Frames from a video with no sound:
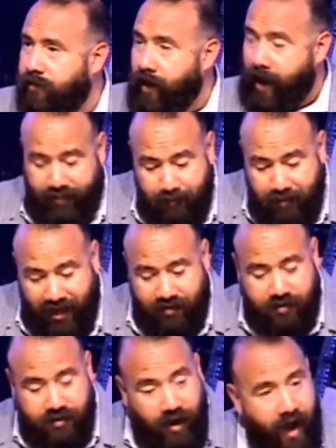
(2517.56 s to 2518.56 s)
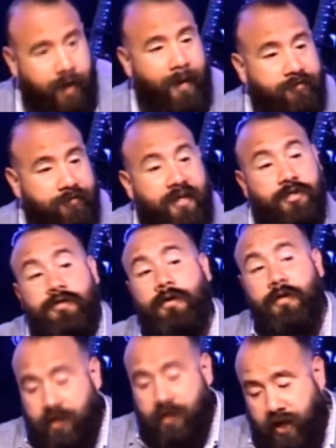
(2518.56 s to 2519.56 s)
And they begin to talk about this
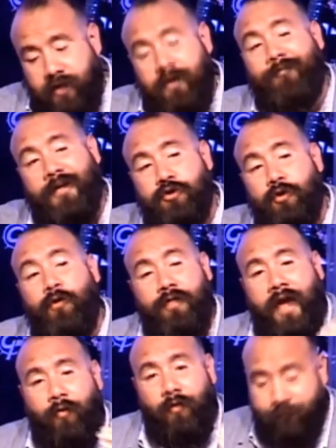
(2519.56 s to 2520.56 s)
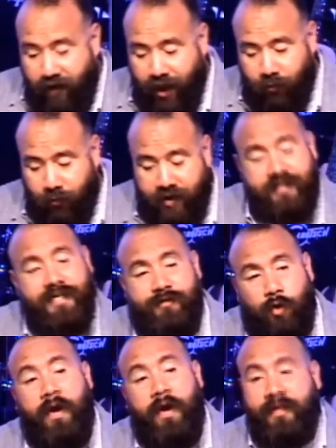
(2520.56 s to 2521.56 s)
individual who they were following. And he says,
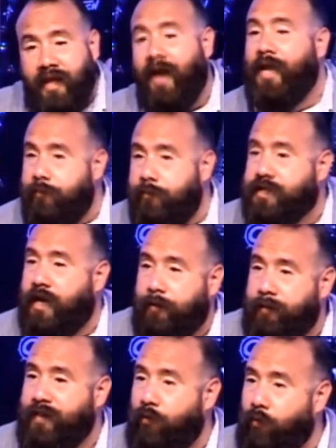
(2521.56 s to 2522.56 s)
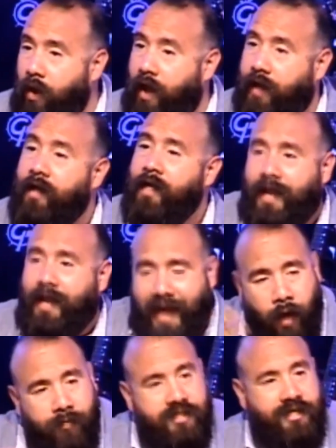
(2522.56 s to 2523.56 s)
We thought he was going to be the one, and
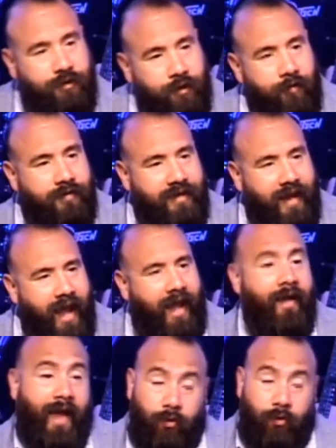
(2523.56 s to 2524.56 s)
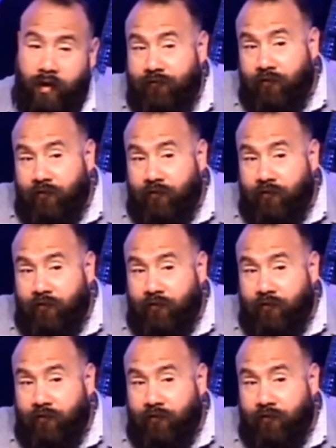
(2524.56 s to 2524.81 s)
now it's the third day, and we've